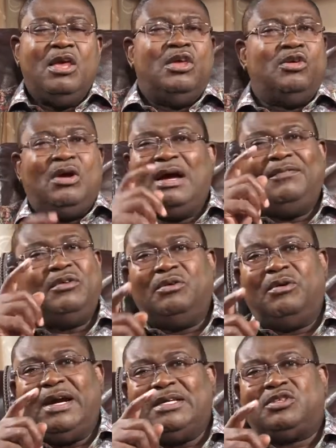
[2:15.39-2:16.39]
You have no
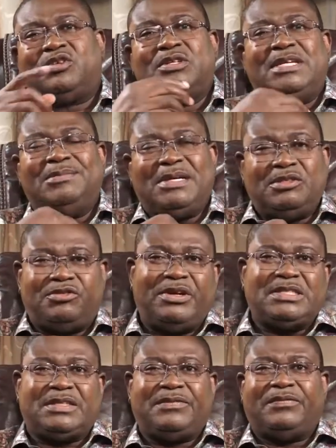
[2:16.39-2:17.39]
right to demand
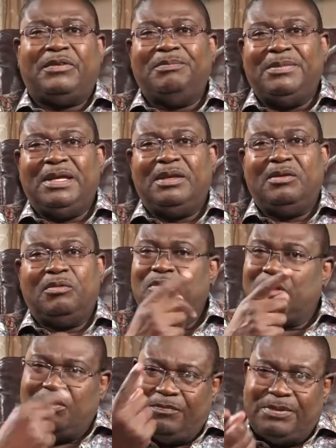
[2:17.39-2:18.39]
trust from me
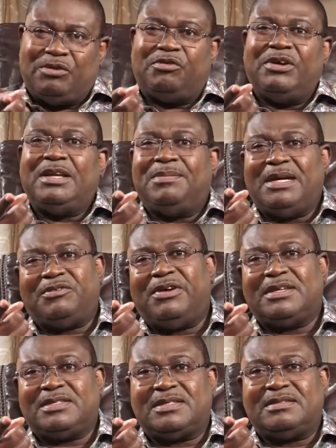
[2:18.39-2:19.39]
when you've betrayed my
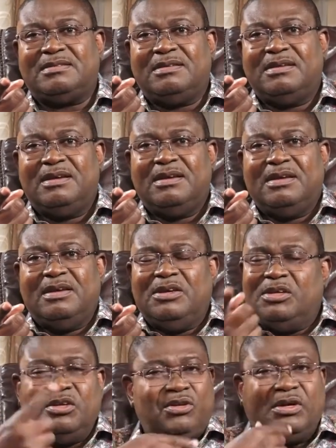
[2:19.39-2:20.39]
trust.
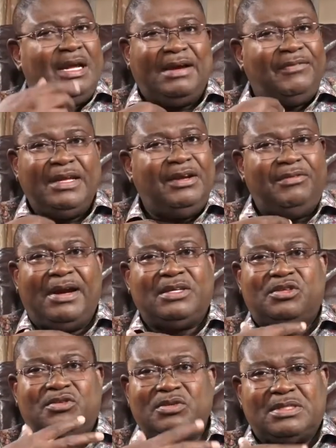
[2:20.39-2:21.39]
You don't have any right
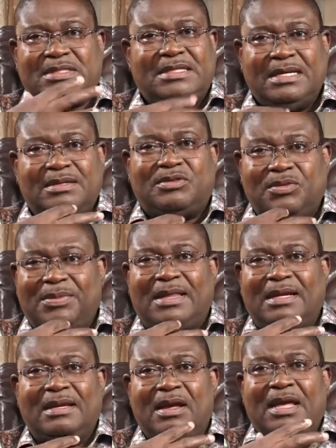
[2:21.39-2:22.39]
to say to me
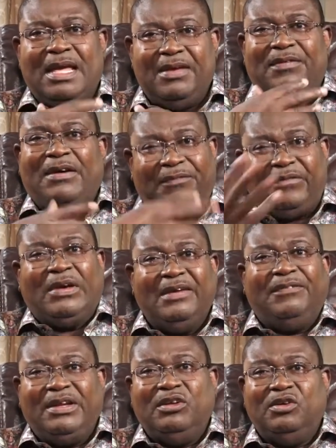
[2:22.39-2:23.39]
that if I've
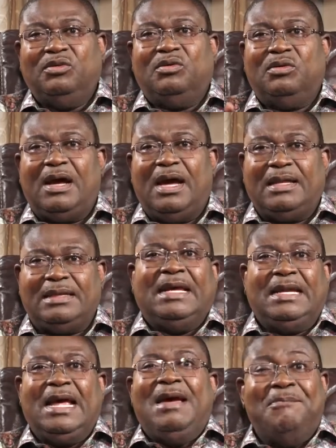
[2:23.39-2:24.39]
forgiven you,
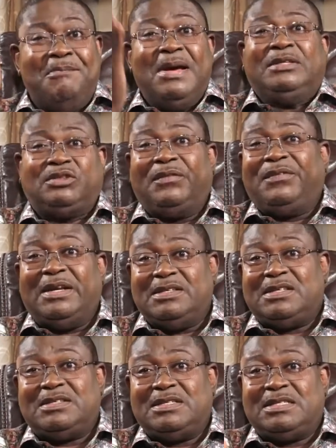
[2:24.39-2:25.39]
then I must, of a
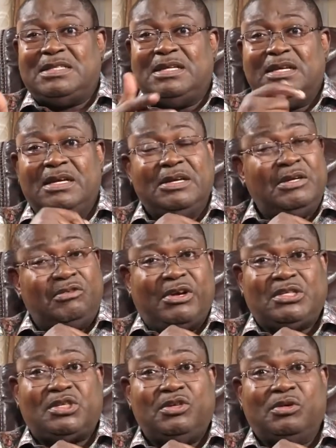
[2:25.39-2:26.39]
necessity,
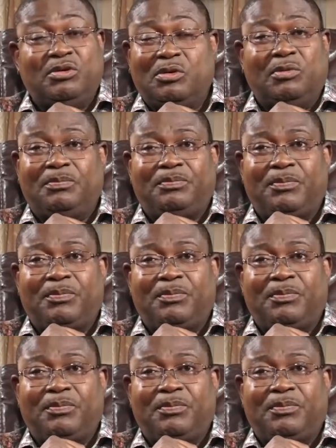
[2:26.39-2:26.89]
trust you. No.